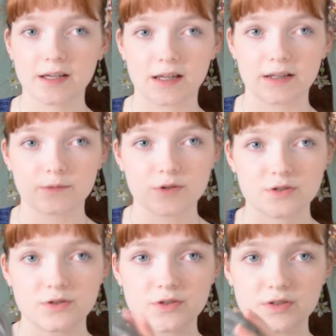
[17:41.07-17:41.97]
and it was
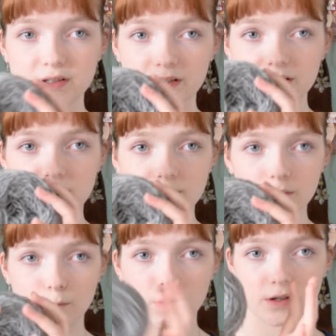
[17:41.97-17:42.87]
just like a
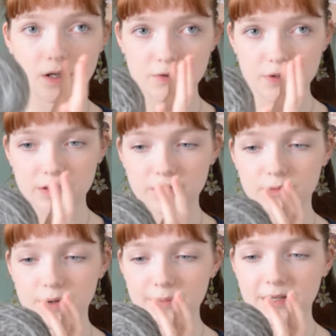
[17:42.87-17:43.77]

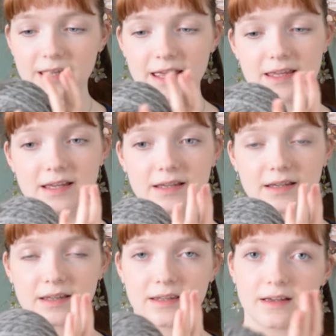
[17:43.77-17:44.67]
100-gram cake.
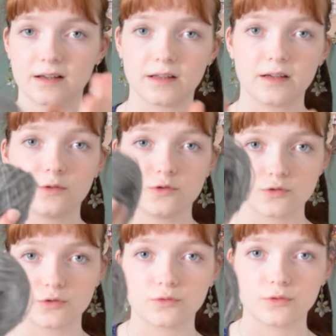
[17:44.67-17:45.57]
Yeah, I
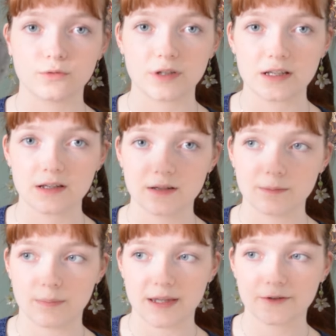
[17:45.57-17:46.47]
also don't know the
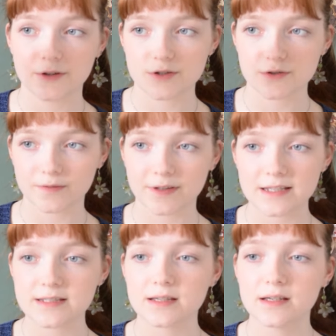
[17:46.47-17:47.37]
meterage of
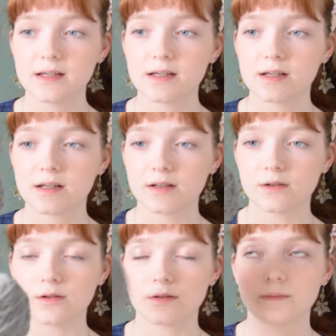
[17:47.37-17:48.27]
this,
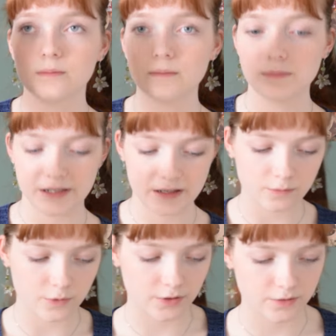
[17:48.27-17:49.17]
but it
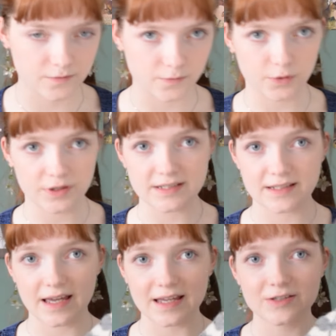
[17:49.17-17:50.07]
worked for this
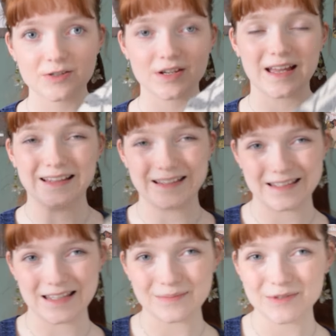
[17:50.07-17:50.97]
gauge, and it
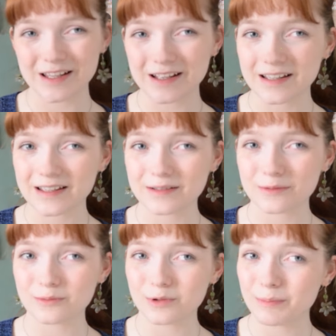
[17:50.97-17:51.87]
seems that I
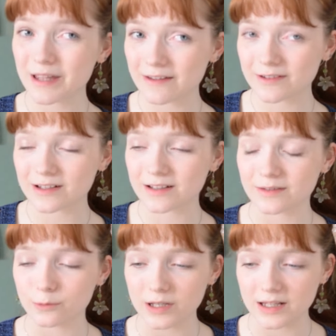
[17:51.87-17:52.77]

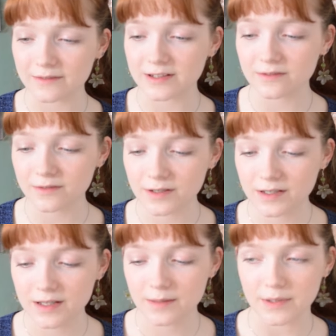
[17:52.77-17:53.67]
will have enough.
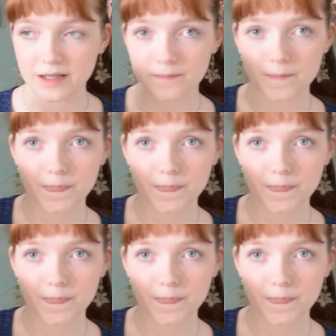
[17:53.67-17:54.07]
But yeah,